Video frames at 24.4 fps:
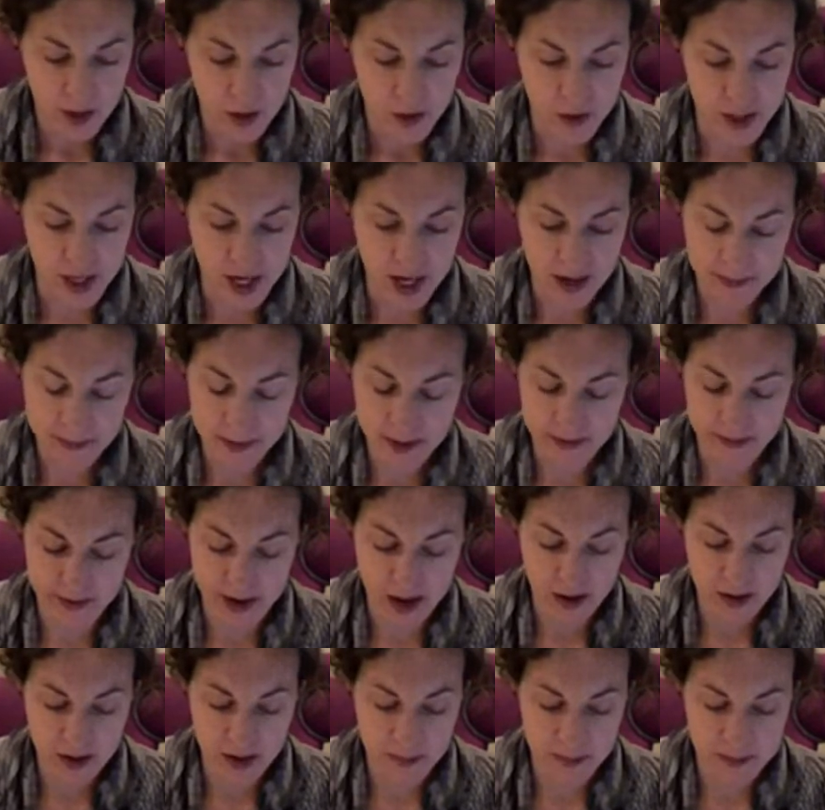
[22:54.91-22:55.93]
James
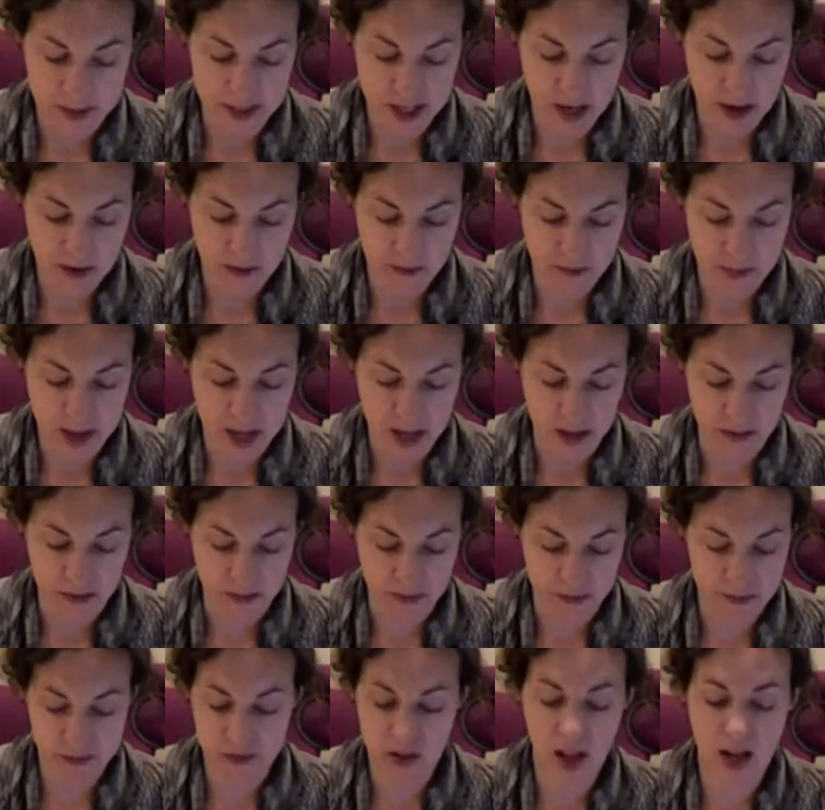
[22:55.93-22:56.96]
found himself being
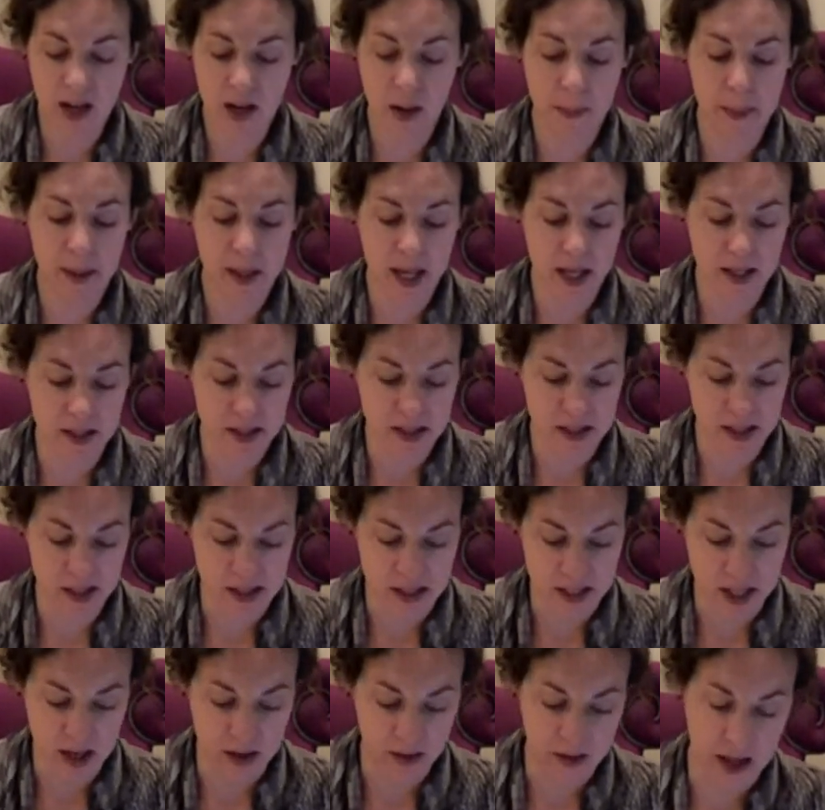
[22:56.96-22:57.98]
flung up against the
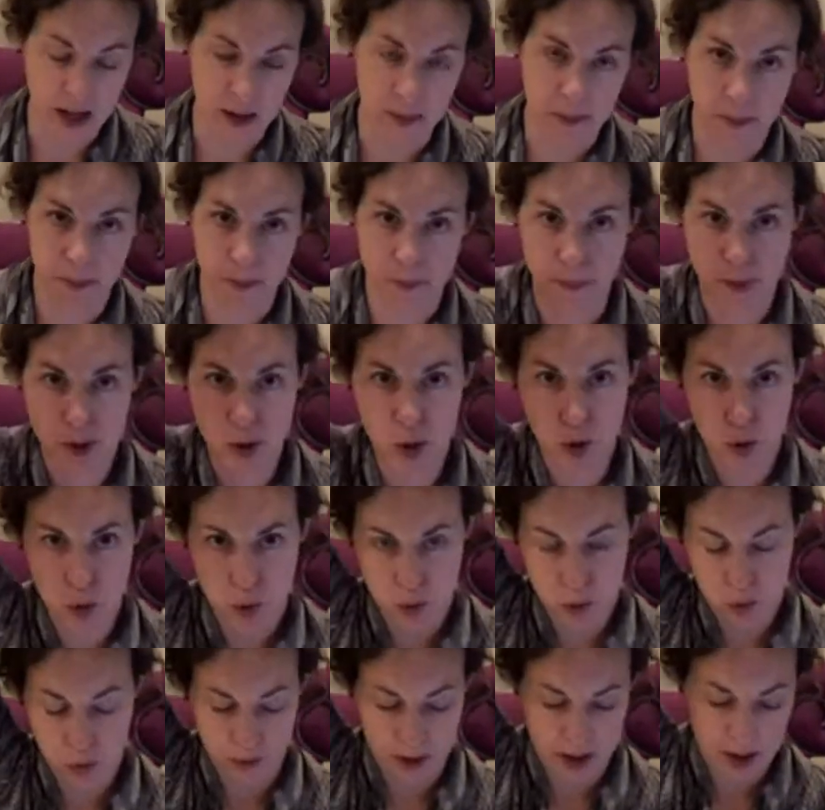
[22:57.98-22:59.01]
ceiling,
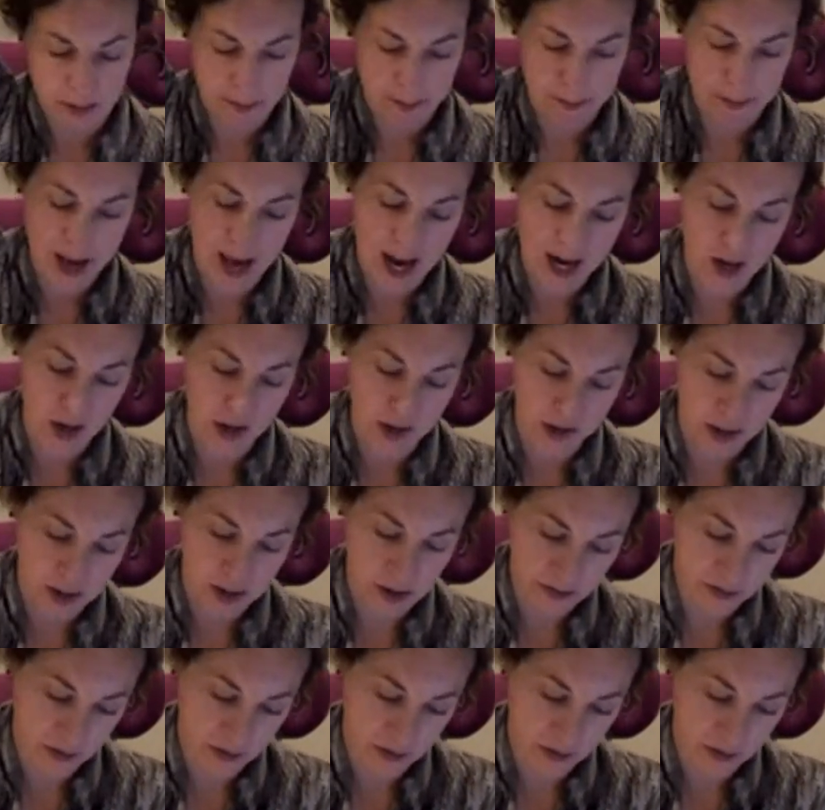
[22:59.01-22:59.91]
then back onto the